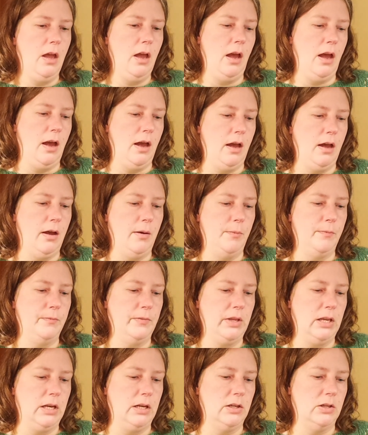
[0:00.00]

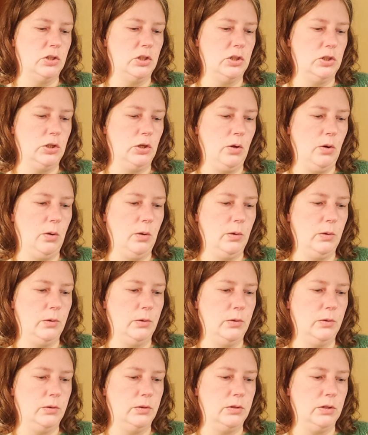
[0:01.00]
It is
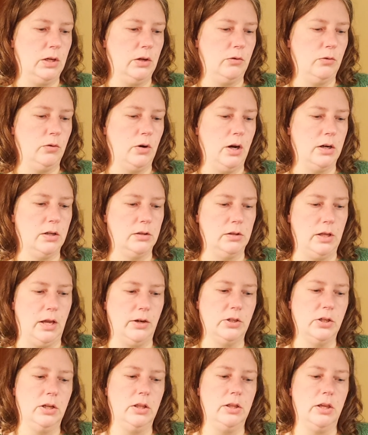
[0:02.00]
told
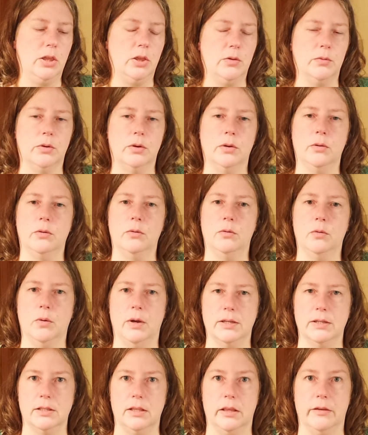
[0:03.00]
chronologically through
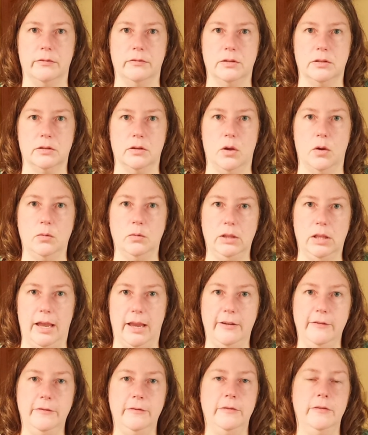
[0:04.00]
Questlove's own
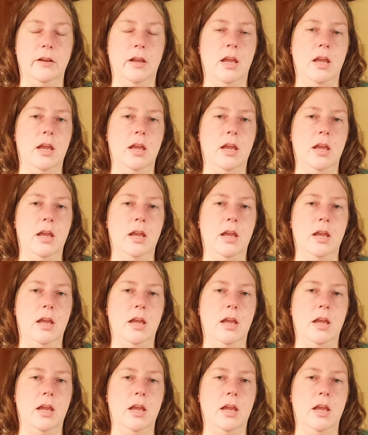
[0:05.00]
life.